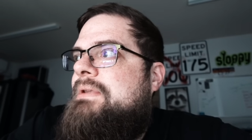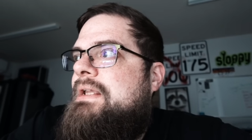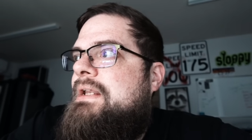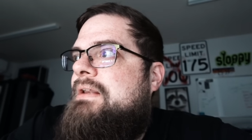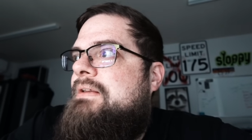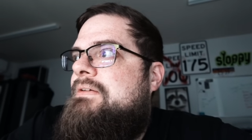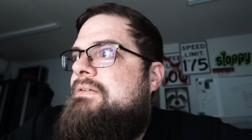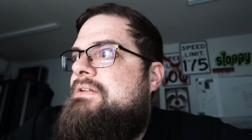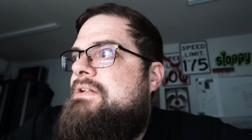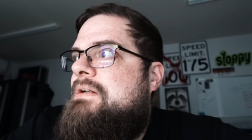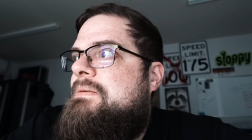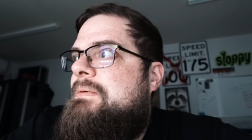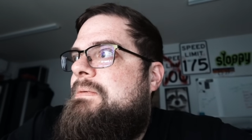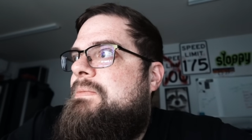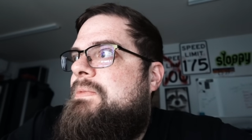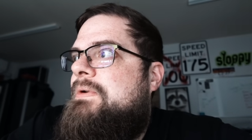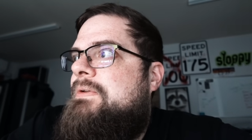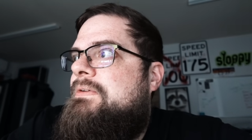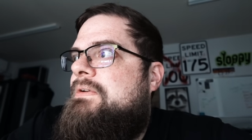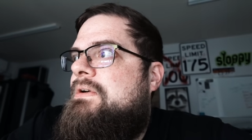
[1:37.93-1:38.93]
Ladies and gentlemen,
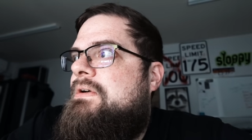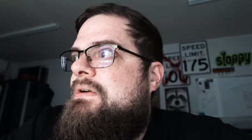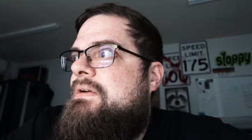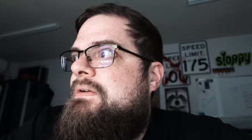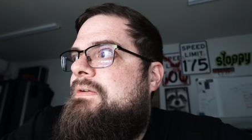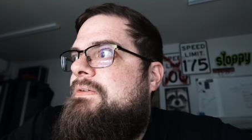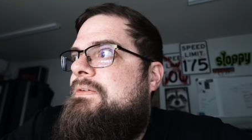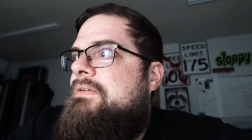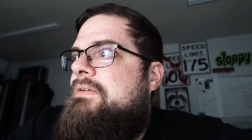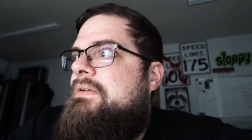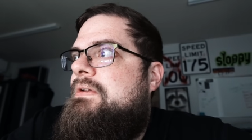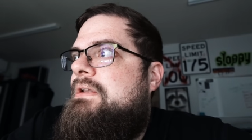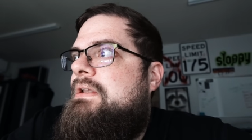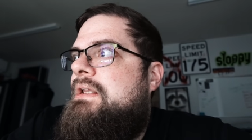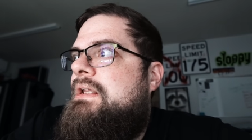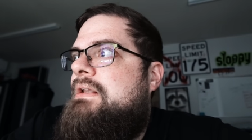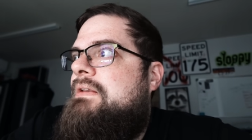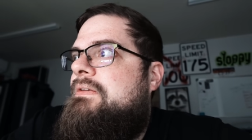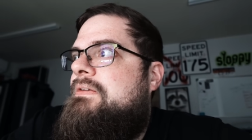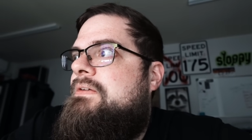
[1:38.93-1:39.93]
boys and girls,
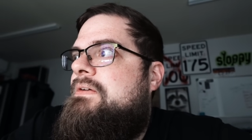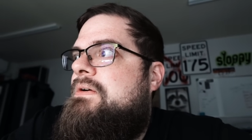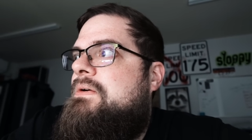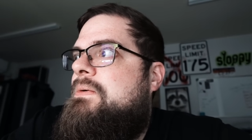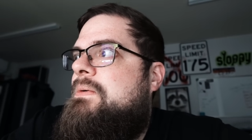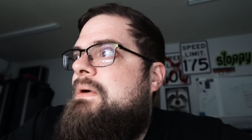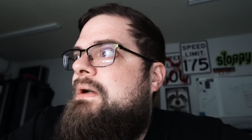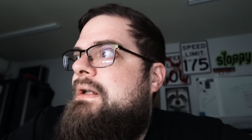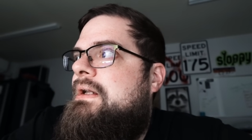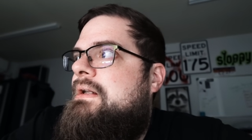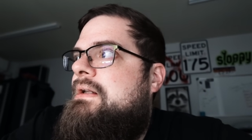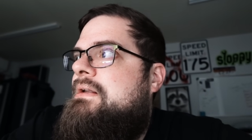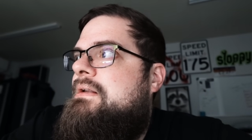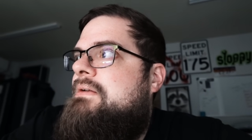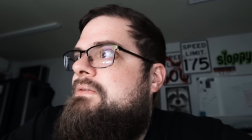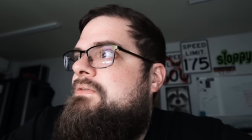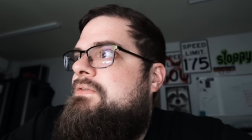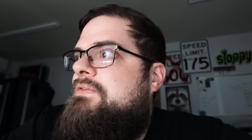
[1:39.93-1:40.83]
let's quick